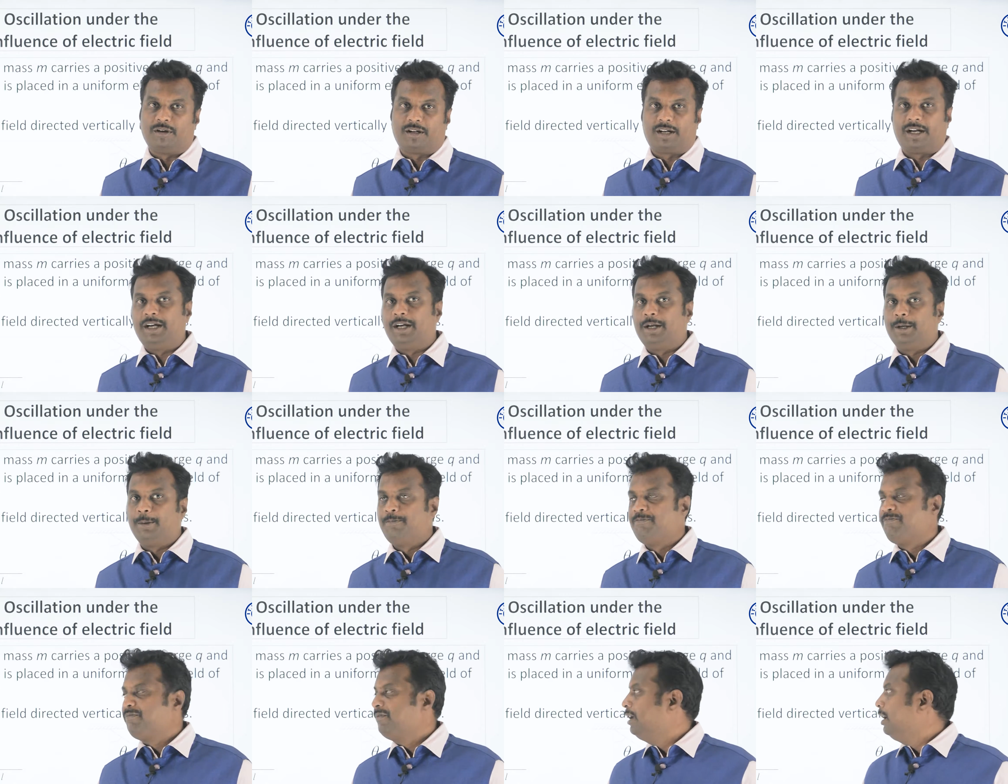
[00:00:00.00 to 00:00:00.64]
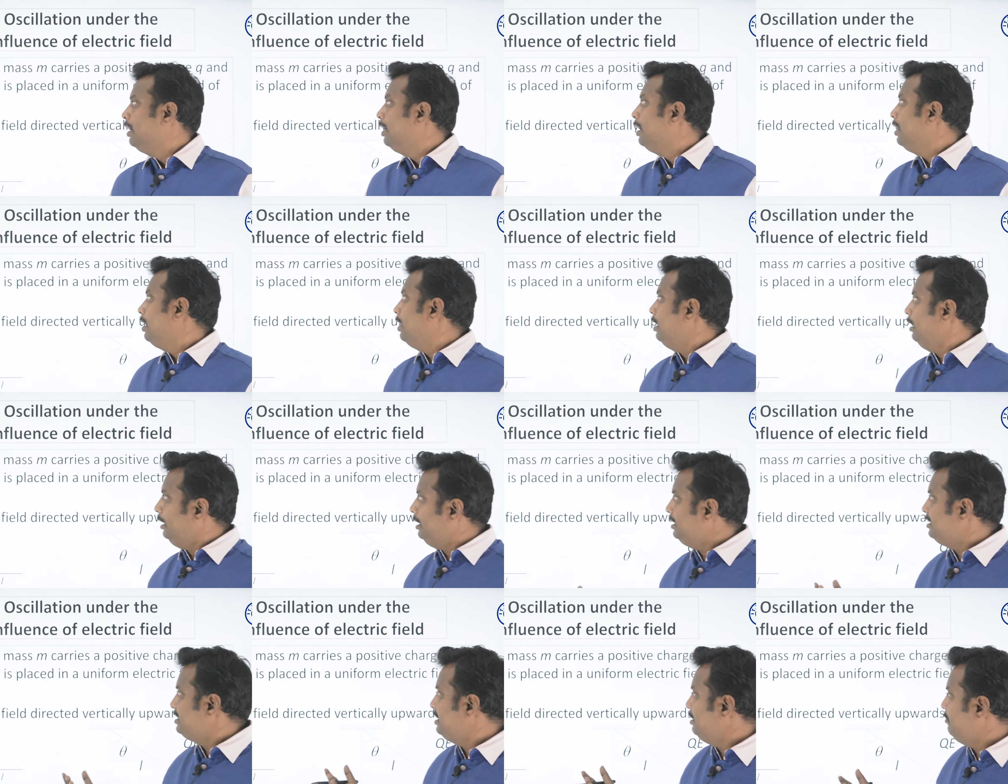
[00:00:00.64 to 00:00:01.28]
right?
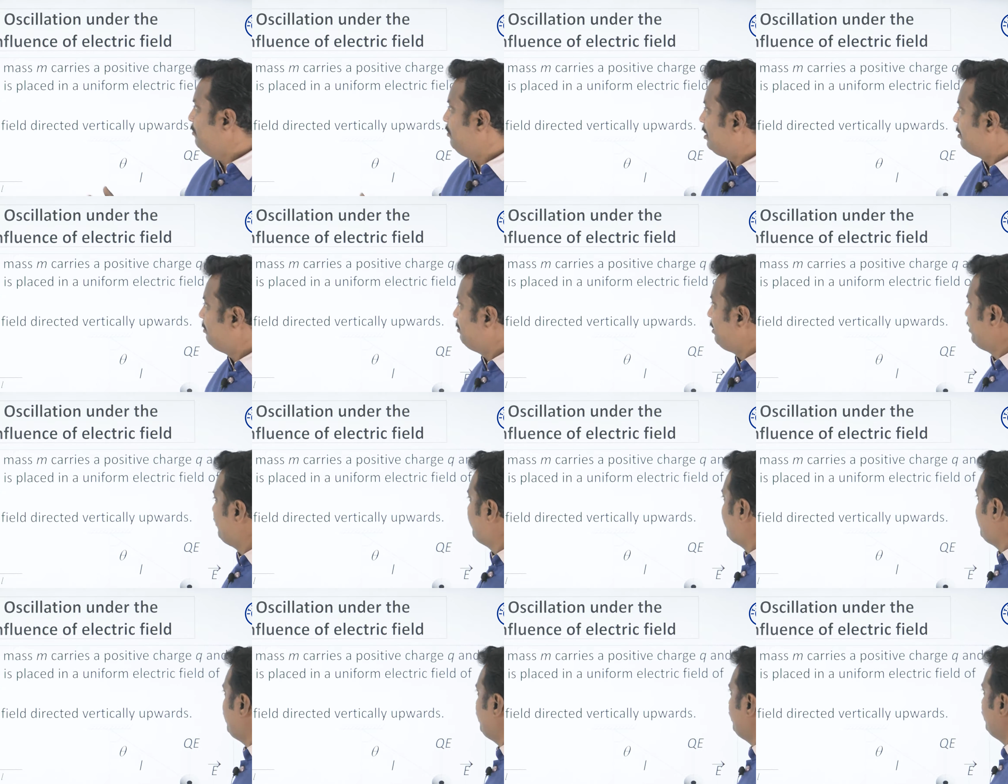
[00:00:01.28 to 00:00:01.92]
Let us see one by one.